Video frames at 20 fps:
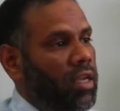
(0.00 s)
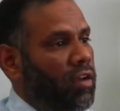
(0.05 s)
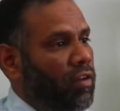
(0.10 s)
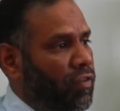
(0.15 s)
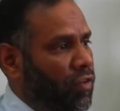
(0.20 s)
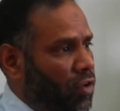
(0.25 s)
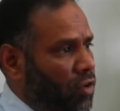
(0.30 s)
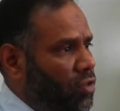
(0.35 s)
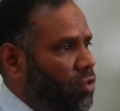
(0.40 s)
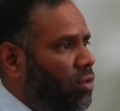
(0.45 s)

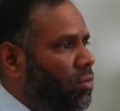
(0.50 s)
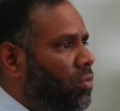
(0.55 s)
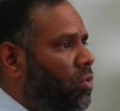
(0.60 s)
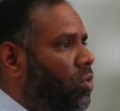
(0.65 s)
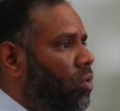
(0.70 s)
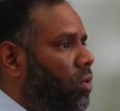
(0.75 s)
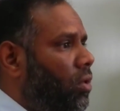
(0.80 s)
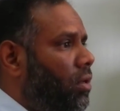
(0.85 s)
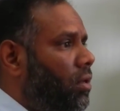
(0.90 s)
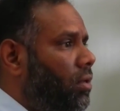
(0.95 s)

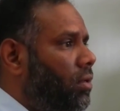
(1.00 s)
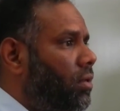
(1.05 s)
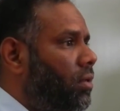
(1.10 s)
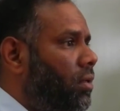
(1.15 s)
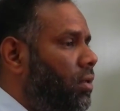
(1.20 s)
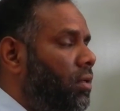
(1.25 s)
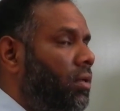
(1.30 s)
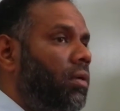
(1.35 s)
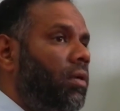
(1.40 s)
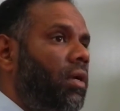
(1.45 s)
Furthermore,
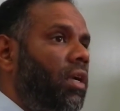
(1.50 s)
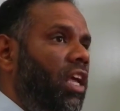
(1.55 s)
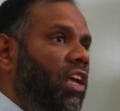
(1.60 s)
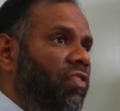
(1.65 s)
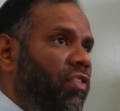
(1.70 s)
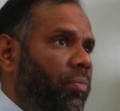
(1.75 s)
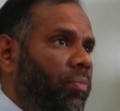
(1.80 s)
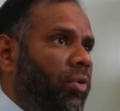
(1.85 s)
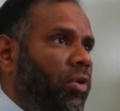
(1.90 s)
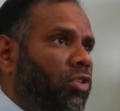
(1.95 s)

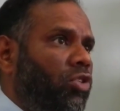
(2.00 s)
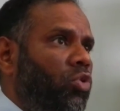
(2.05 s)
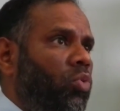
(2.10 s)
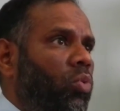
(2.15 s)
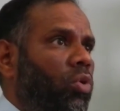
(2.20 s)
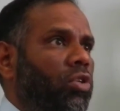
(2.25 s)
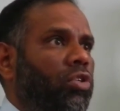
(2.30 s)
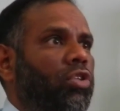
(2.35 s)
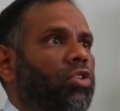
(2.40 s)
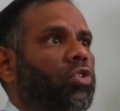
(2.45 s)
if a person
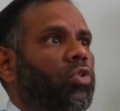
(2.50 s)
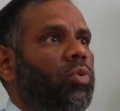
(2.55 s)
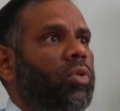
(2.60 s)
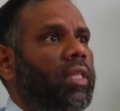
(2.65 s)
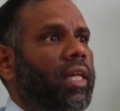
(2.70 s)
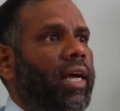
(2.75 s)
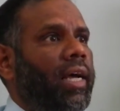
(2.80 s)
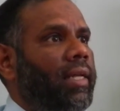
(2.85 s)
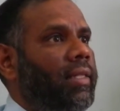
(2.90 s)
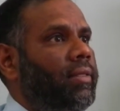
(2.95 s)
were to do
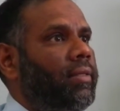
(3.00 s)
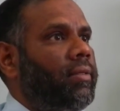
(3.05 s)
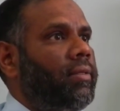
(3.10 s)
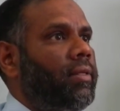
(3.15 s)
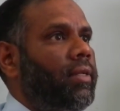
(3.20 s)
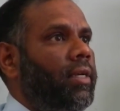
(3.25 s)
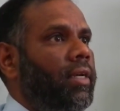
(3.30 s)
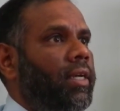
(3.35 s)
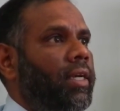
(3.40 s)
that,